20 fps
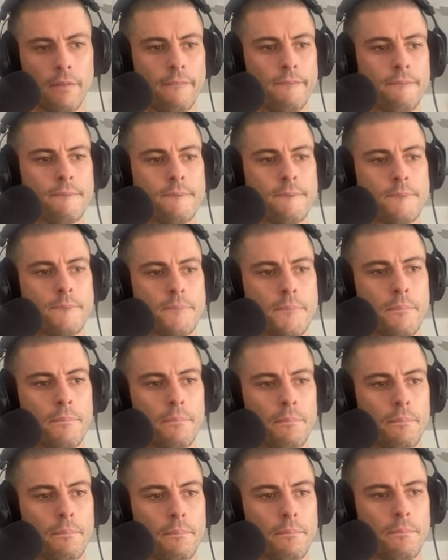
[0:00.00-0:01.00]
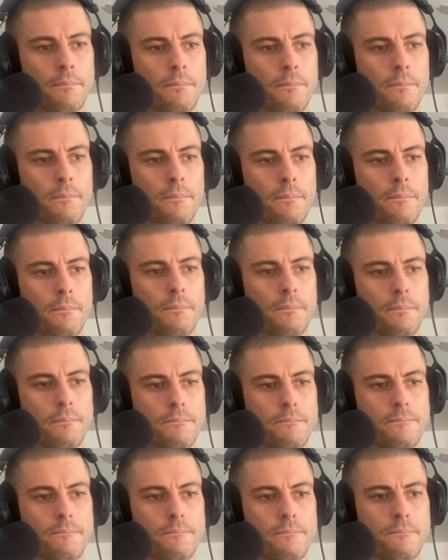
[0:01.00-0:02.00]

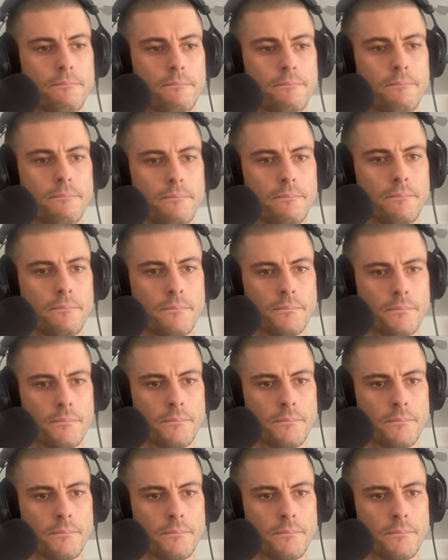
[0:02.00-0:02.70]
(silence)